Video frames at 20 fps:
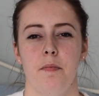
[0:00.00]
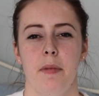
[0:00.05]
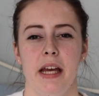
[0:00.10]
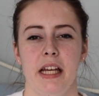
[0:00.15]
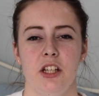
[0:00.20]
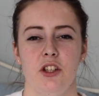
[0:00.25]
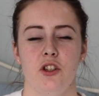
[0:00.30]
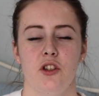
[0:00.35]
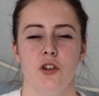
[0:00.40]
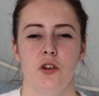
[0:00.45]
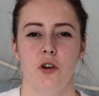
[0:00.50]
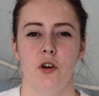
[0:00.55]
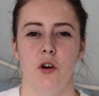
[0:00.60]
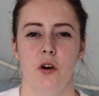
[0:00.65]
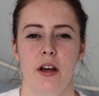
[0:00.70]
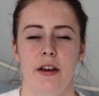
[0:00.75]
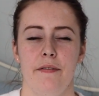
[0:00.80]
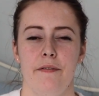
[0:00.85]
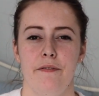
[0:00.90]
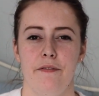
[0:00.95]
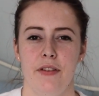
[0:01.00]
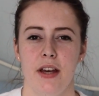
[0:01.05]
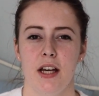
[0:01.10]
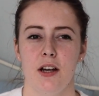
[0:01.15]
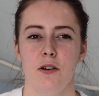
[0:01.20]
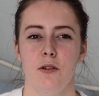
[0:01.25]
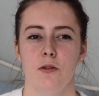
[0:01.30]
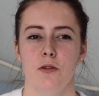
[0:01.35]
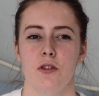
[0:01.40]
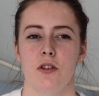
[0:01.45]
make sure it
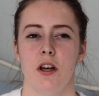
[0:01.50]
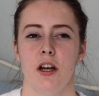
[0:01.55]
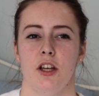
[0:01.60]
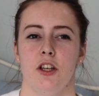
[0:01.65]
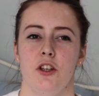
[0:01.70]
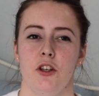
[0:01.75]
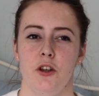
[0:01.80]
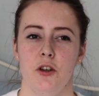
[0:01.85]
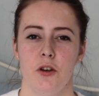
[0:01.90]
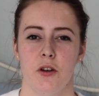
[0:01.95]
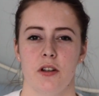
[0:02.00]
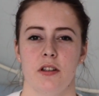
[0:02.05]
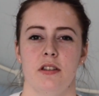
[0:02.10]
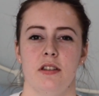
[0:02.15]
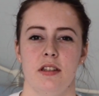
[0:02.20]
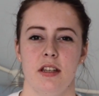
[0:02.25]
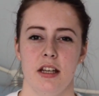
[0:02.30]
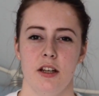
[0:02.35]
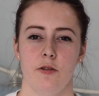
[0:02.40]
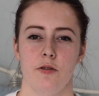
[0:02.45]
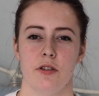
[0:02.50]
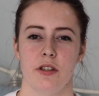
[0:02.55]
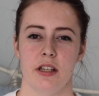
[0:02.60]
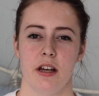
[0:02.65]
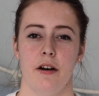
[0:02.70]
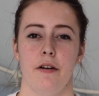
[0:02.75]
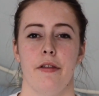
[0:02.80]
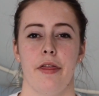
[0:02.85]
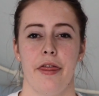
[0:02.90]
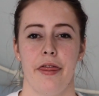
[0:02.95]
feels like you could see
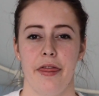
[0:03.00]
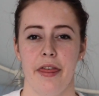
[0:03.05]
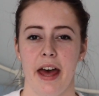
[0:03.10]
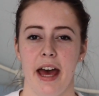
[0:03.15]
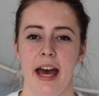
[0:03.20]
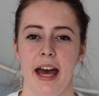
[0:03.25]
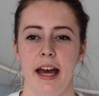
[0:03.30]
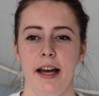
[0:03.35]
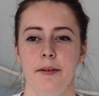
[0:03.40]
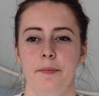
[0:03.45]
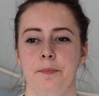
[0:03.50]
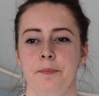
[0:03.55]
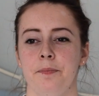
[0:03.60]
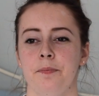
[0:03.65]
yourself there.